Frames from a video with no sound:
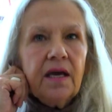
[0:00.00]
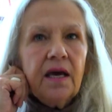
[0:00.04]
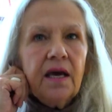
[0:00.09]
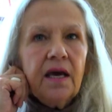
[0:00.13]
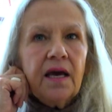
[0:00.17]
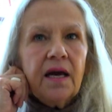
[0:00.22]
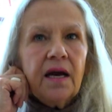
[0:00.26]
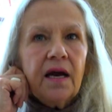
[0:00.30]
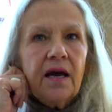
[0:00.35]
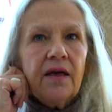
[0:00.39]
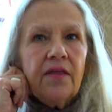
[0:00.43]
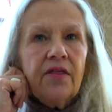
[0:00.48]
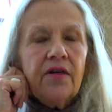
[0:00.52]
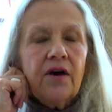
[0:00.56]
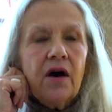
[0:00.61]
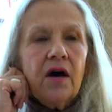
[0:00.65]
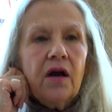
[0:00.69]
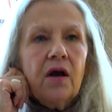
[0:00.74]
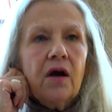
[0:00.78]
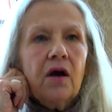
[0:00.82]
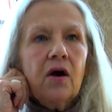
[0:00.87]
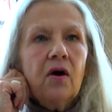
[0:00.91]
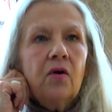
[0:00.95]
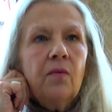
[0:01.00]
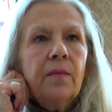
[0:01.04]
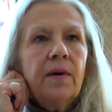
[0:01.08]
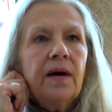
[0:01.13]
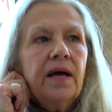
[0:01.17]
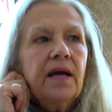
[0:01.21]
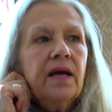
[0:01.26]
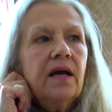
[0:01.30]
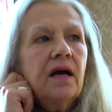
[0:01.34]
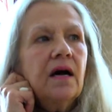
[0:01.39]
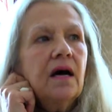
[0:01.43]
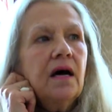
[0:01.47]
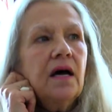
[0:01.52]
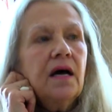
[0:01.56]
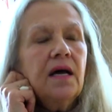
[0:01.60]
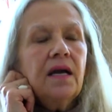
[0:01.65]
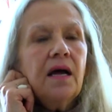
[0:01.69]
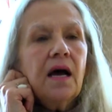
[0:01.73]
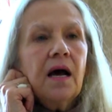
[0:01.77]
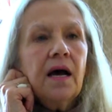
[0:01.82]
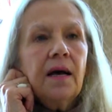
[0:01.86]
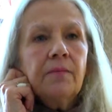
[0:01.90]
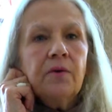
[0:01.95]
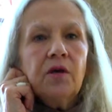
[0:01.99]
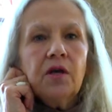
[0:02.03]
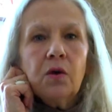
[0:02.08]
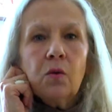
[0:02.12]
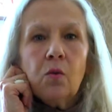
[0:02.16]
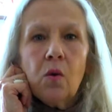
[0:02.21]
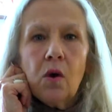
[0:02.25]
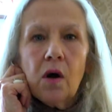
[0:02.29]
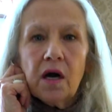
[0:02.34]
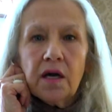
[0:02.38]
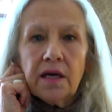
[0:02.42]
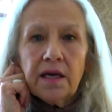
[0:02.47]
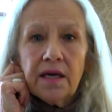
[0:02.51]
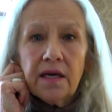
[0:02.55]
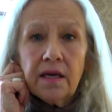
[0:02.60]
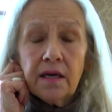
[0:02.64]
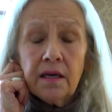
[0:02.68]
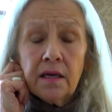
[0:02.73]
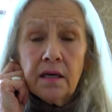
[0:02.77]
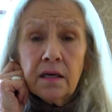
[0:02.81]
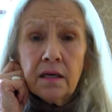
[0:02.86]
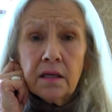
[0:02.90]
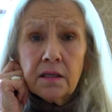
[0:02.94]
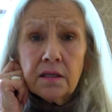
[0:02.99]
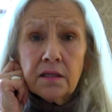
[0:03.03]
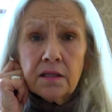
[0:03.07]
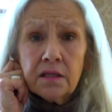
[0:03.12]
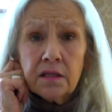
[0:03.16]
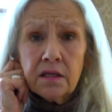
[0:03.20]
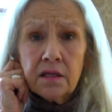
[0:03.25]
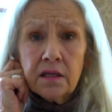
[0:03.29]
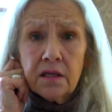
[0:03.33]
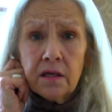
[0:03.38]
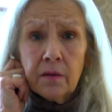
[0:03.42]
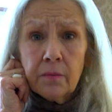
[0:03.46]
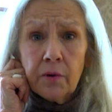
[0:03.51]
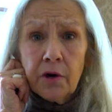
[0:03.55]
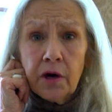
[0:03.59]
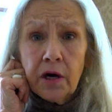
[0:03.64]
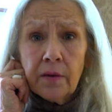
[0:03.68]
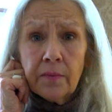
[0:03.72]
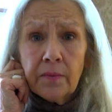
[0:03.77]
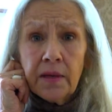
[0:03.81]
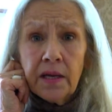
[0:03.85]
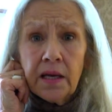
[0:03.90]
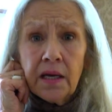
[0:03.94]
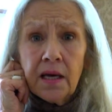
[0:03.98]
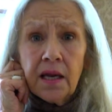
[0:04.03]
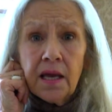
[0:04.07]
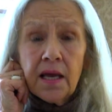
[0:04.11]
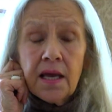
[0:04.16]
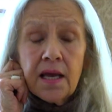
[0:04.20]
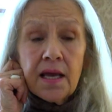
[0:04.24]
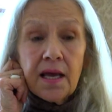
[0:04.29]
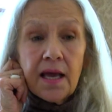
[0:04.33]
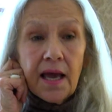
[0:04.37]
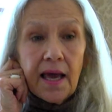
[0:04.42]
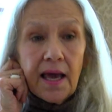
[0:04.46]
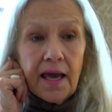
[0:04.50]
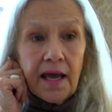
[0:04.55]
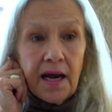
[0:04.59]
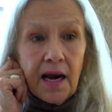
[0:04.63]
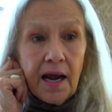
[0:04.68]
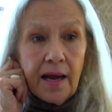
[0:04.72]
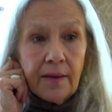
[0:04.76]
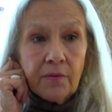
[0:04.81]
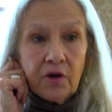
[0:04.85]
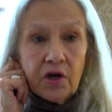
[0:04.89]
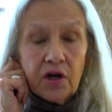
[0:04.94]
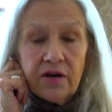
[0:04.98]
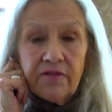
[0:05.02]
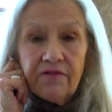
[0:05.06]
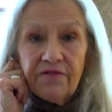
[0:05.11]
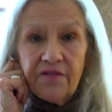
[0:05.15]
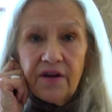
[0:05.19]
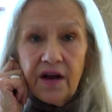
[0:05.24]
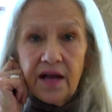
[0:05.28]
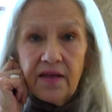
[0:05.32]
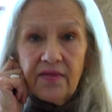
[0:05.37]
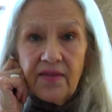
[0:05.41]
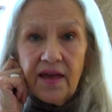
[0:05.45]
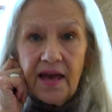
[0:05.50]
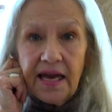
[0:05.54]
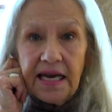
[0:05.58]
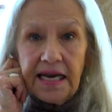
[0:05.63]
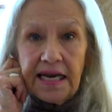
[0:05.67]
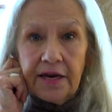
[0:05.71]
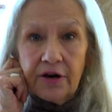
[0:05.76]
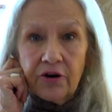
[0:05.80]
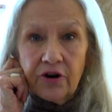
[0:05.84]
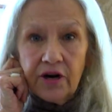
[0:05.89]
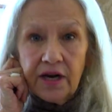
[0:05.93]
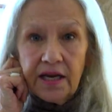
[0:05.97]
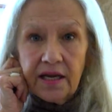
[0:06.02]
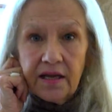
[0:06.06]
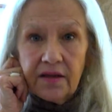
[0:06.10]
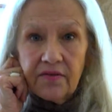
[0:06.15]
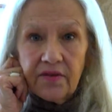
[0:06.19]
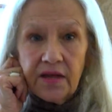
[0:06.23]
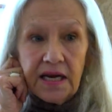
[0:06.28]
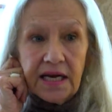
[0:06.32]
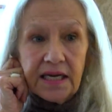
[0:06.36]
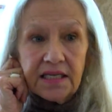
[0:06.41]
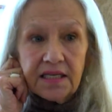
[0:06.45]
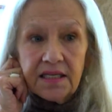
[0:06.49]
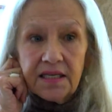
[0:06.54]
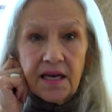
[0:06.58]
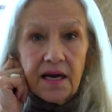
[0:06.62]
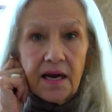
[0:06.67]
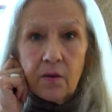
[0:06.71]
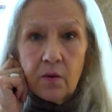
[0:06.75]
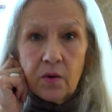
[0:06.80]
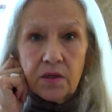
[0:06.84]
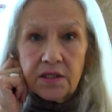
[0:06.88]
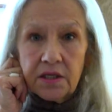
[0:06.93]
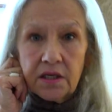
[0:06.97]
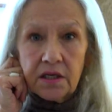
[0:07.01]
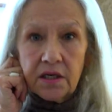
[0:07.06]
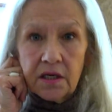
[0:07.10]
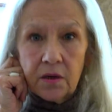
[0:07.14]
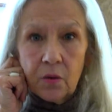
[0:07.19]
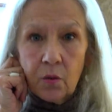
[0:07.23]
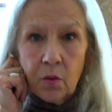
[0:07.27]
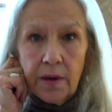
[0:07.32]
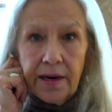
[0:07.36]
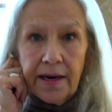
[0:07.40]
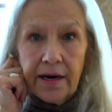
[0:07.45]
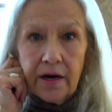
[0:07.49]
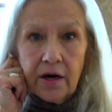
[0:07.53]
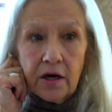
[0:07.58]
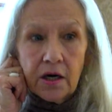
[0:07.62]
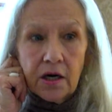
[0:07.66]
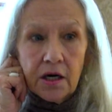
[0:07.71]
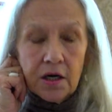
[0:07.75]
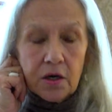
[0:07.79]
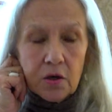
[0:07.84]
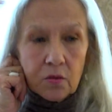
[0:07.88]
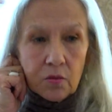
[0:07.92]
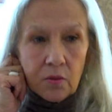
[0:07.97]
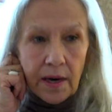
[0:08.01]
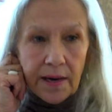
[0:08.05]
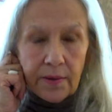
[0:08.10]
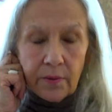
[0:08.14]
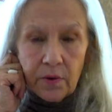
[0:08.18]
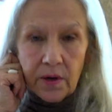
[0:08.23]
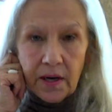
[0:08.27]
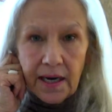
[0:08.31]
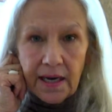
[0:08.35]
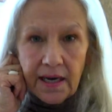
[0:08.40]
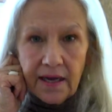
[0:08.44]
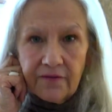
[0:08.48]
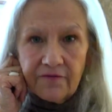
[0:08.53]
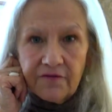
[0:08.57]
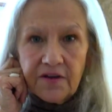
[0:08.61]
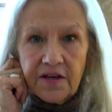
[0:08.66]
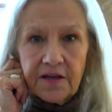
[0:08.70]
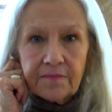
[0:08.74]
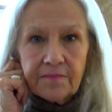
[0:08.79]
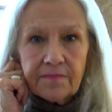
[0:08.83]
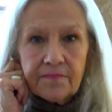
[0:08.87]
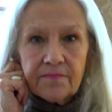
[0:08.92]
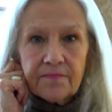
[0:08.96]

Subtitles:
And I thought, oh my God, I'm going to walk in to the apartment, and I'm going to find that earring that I said I wasn't going to wear right where I left it.